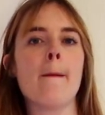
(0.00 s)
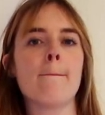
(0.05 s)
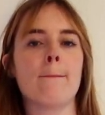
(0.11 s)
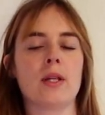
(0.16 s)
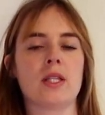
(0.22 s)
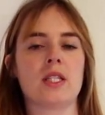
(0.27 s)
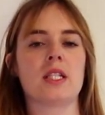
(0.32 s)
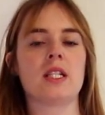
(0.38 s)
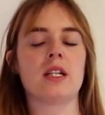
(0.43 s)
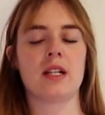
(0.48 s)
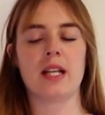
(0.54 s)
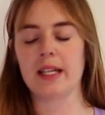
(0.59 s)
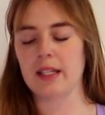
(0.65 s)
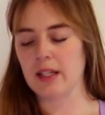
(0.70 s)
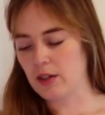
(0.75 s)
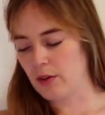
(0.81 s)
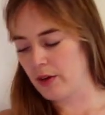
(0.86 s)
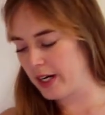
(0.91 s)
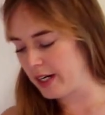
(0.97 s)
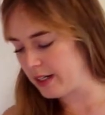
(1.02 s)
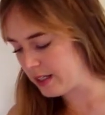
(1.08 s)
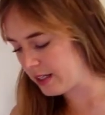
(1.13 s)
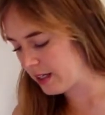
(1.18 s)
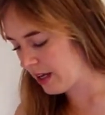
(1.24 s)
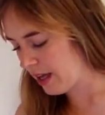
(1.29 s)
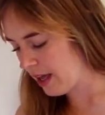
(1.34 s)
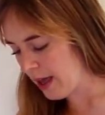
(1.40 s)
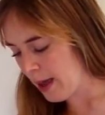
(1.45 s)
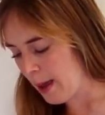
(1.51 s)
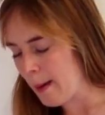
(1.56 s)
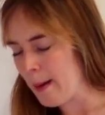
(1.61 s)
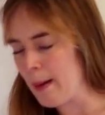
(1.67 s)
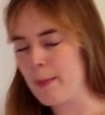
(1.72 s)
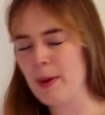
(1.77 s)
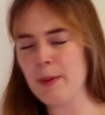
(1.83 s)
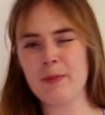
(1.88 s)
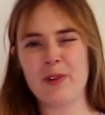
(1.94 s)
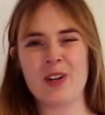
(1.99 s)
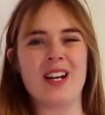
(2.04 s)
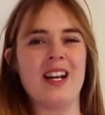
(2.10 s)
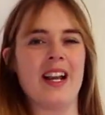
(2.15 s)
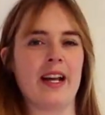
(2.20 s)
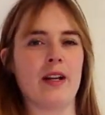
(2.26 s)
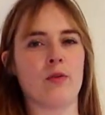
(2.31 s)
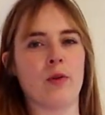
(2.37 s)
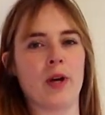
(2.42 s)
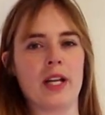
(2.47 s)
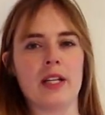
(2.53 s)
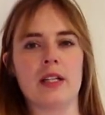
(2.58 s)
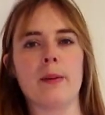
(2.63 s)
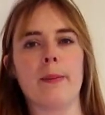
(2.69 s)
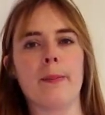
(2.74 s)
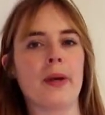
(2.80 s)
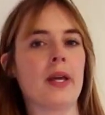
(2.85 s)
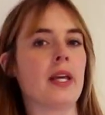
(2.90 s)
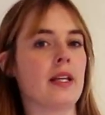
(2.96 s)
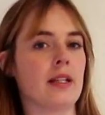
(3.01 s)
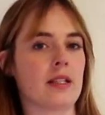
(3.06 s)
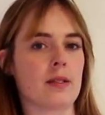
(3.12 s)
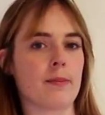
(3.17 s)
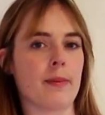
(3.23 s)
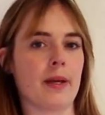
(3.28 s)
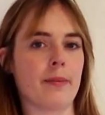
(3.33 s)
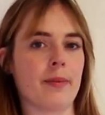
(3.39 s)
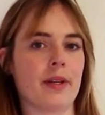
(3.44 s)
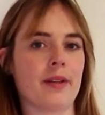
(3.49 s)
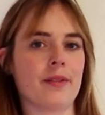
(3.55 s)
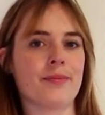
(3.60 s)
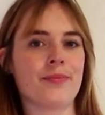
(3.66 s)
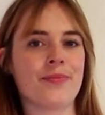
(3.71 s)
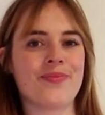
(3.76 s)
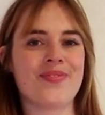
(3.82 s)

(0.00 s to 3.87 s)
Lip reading: but still like a bit more lightweight piece maybe.